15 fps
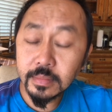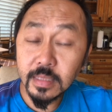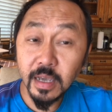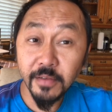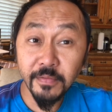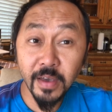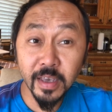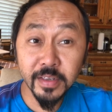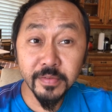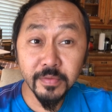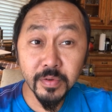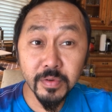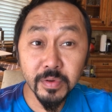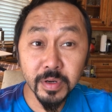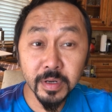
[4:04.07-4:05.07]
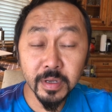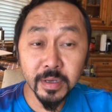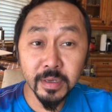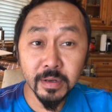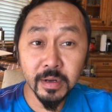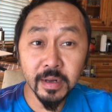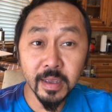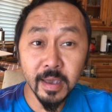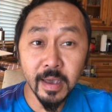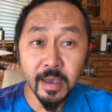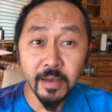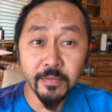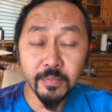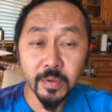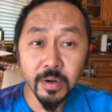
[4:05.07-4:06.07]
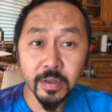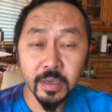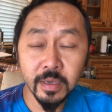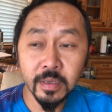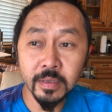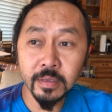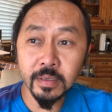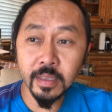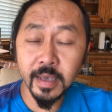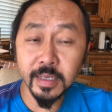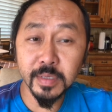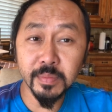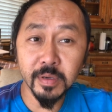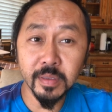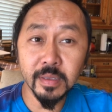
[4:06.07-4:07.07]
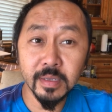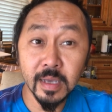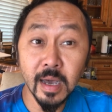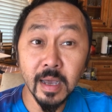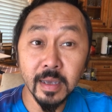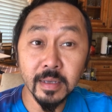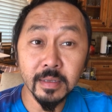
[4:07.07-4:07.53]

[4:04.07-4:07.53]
Fast forward a year and a half, Mark Eaton last month died.